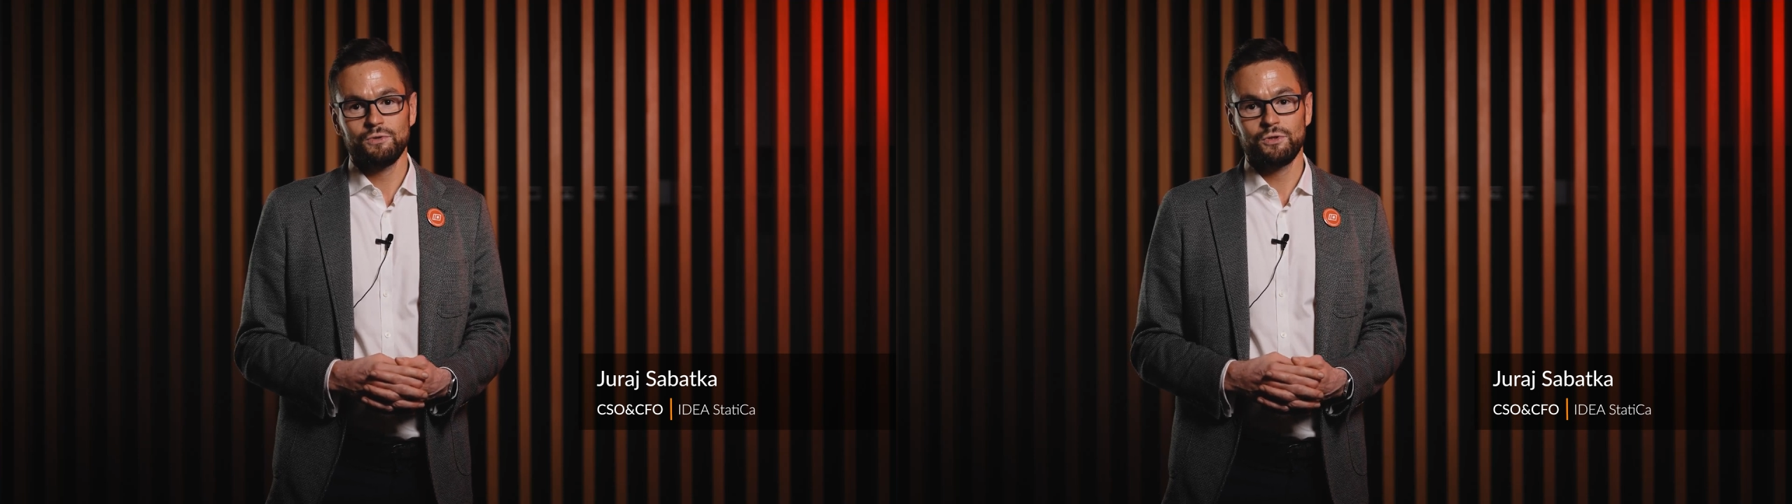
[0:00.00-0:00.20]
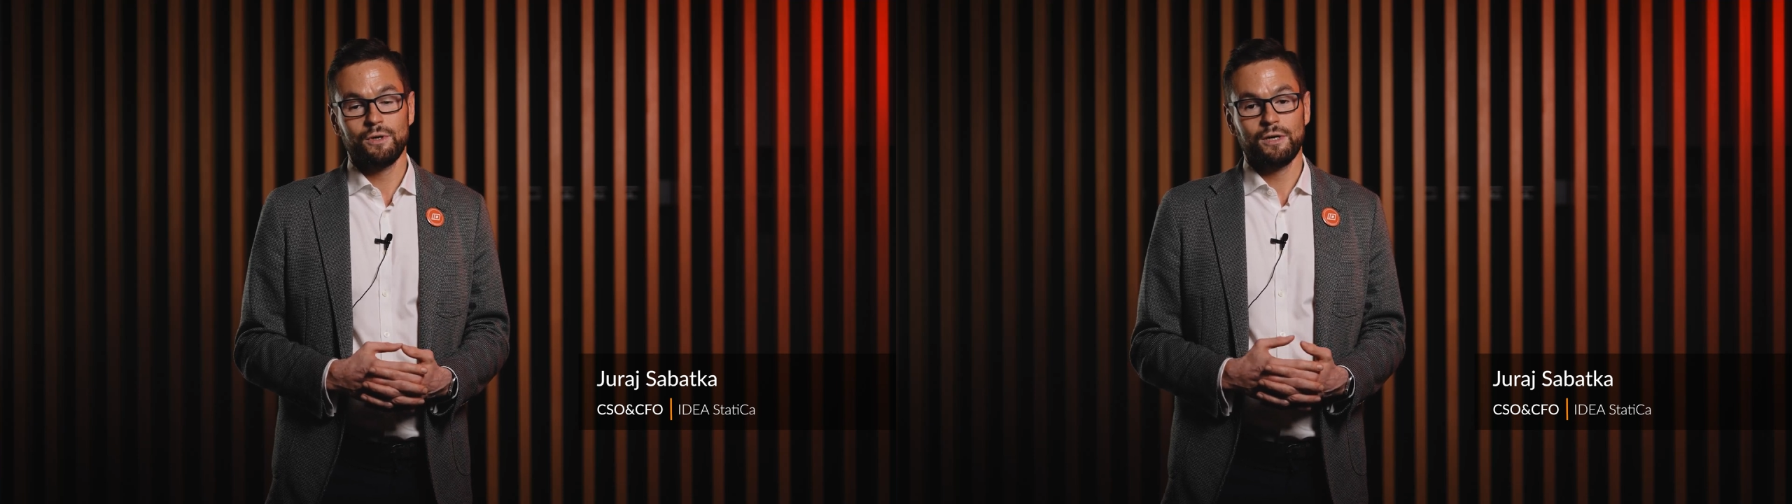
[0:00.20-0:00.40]

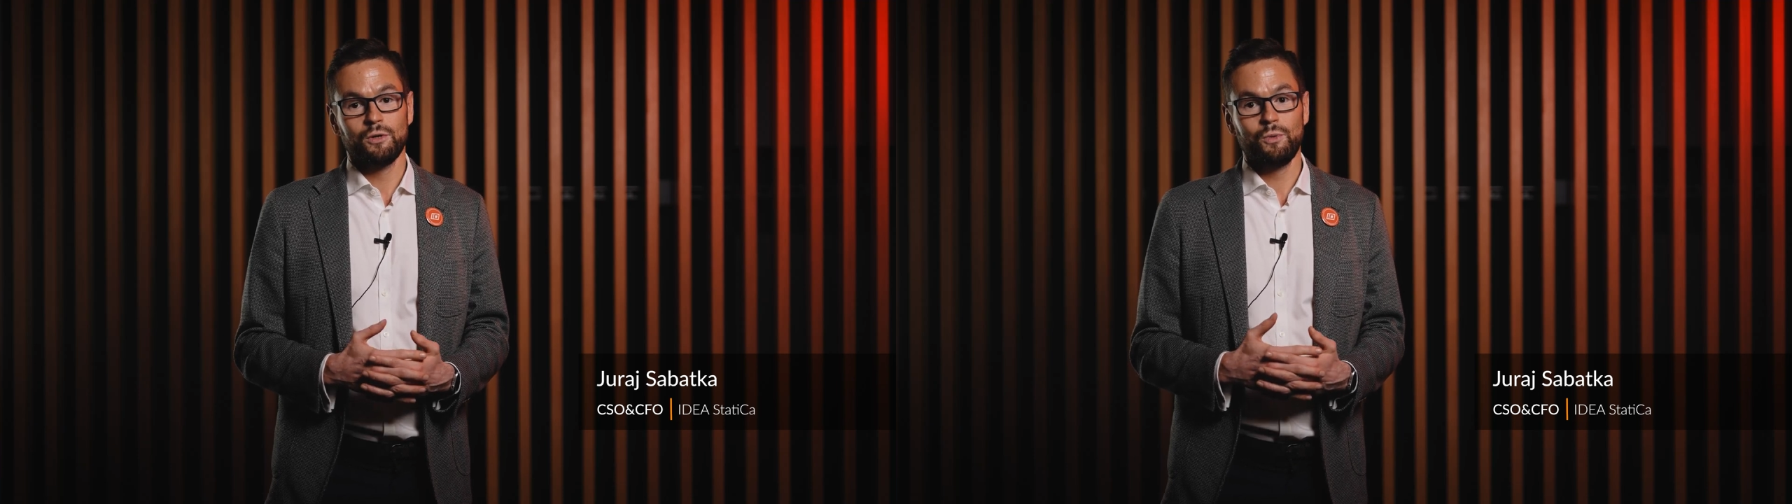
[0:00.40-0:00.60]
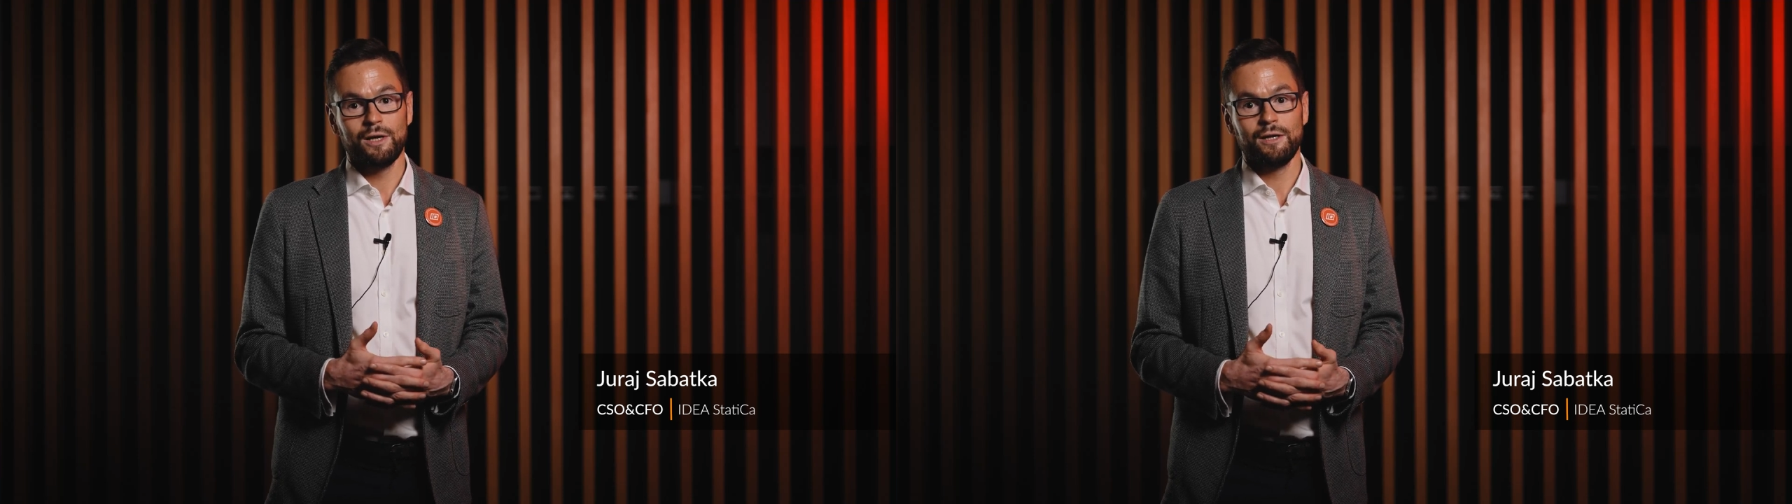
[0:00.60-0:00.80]
which you can
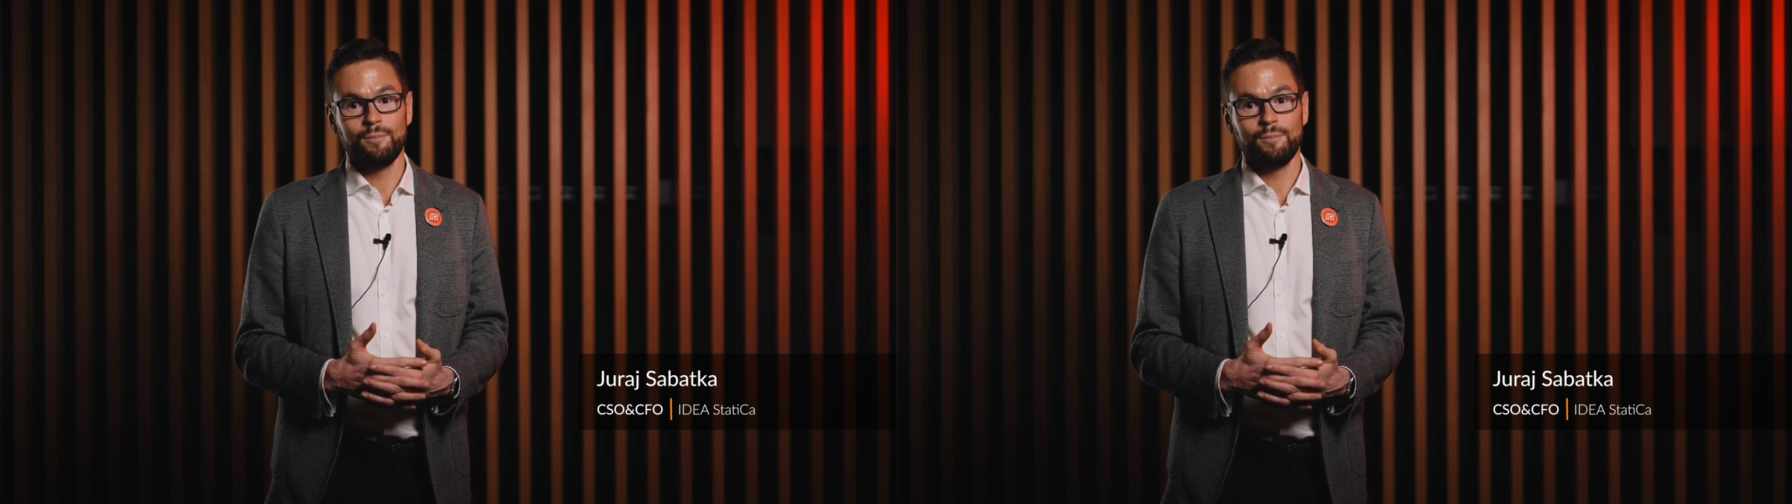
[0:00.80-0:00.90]
quickly